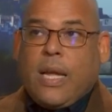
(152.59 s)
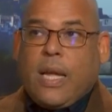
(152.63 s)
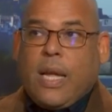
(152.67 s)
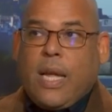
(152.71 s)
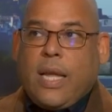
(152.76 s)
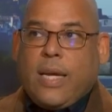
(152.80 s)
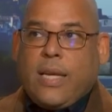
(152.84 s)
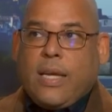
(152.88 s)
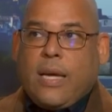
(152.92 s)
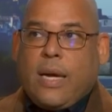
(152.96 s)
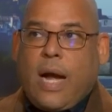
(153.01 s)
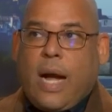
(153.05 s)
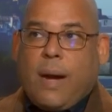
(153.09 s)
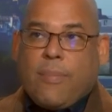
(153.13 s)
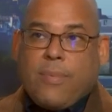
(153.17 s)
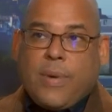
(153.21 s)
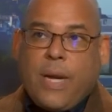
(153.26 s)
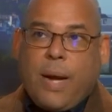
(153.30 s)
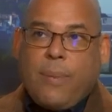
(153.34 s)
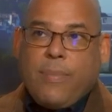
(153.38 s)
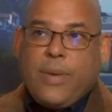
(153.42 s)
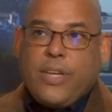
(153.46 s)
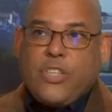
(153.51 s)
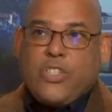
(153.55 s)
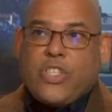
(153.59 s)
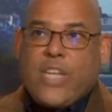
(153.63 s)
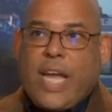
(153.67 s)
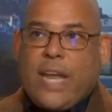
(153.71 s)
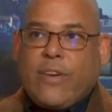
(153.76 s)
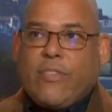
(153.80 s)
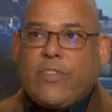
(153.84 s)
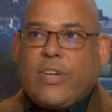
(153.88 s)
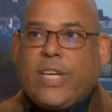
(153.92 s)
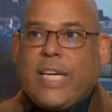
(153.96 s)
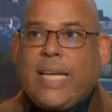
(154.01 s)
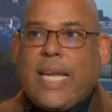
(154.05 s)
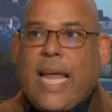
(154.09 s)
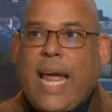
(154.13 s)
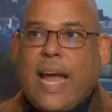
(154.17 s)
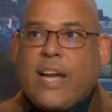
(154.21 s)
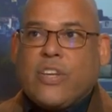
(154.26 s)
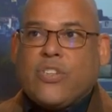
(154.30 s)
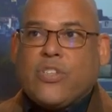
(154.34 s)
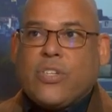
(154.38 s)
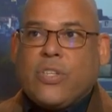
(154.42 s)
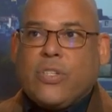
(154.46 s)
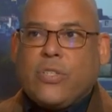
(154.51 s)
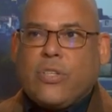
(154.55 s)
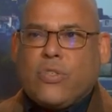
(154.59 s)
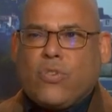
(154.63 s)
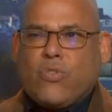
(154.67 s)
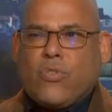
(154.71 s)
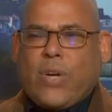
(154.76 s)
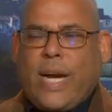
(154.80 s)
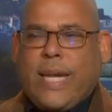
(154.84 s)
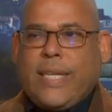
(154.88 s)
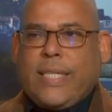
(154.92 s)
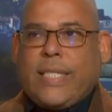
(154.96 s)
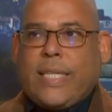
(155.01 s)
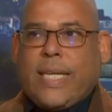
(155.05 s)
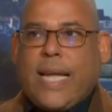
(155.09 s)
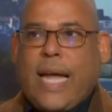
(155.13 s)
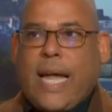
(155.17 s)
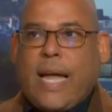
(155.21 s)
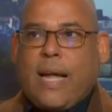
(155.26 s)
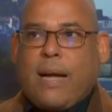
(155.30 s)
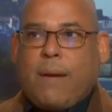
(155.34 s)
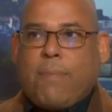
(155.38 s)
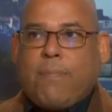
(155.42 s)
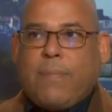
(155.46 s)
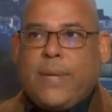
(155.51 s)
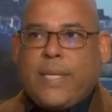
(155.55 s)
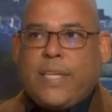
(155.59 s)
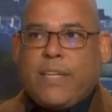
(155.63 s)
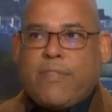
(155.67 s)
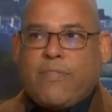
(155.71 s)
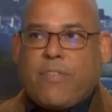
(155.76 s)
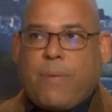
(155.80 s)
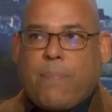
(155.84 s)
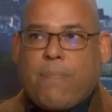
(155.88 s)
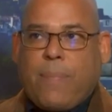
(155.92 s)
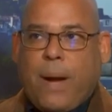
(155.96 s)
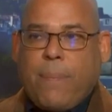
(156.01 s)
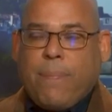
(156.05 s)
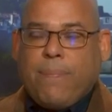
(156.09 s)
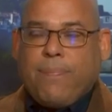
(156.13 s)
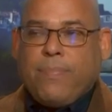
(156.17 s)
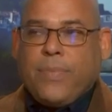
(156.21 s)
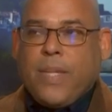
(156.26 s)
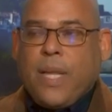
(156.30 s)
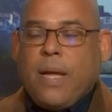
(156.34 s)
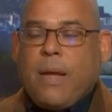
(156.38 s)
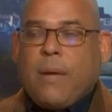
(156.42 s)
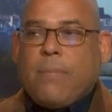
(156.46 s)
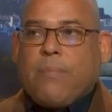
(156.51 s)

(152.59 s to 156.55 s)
in an upcoming general election to try to get a bit of a bump